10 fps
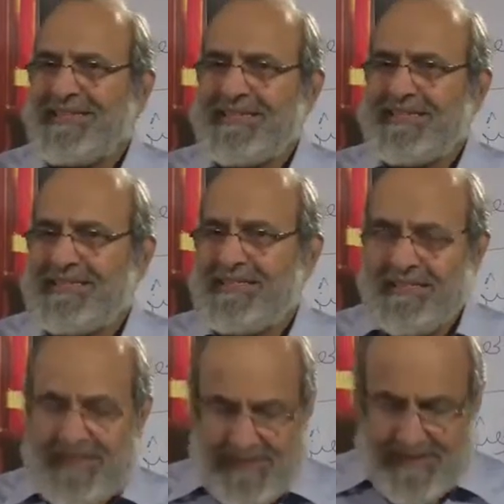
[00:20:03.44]
in its
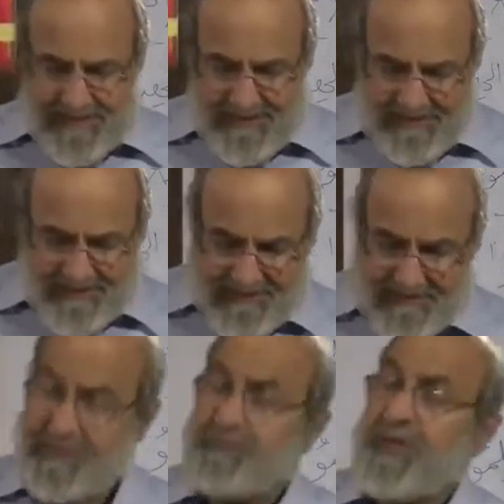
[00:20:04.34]

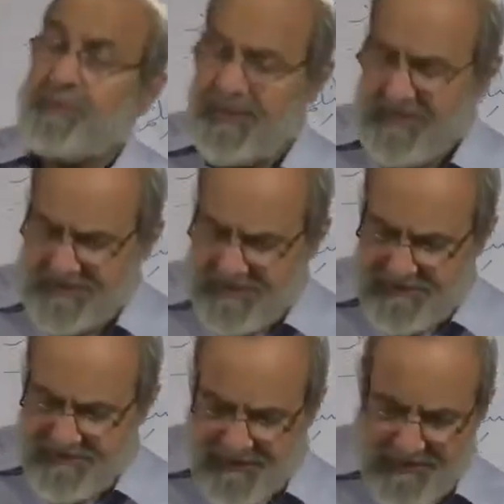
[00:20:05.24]

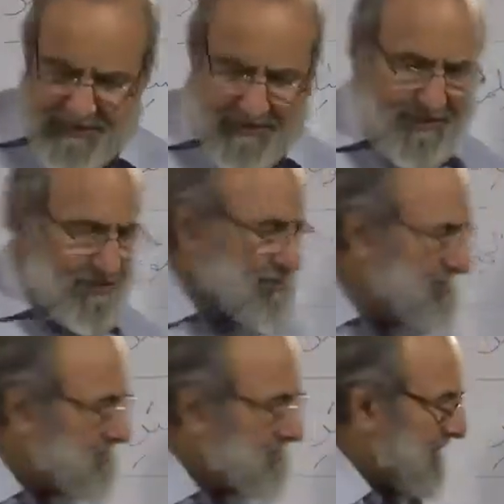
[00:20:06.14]
appearance. Now,
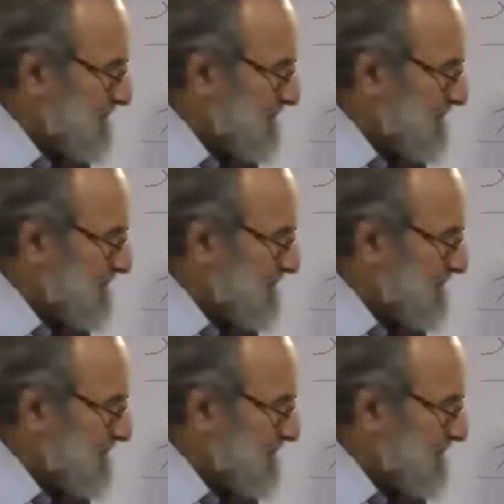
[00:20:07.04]
just